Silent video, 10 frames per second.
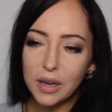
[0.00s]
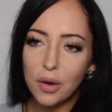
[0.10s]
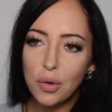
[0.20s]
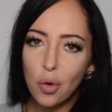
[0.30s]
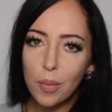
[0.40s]
you
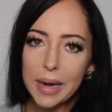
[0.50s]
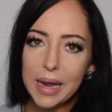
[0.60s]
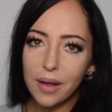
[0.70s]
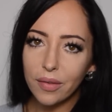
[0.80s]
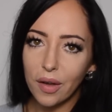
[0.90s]
know,
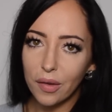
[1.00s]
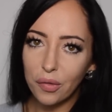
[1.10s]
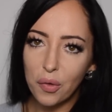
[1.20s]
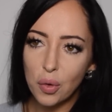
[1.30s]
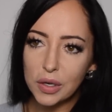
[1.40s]
normally a size
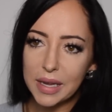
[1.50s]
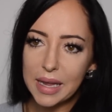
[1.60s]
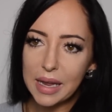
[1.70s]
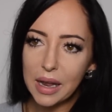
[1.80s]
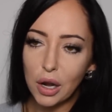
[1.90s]

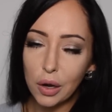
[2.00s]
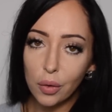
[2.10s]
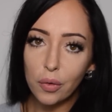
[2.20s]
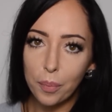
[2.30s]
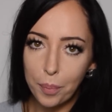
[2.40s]
40
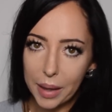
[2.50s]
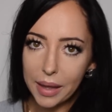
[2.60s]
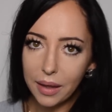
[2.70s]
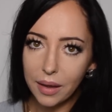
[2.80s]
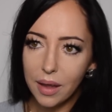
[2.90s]
looks
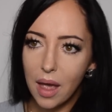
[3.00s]
big,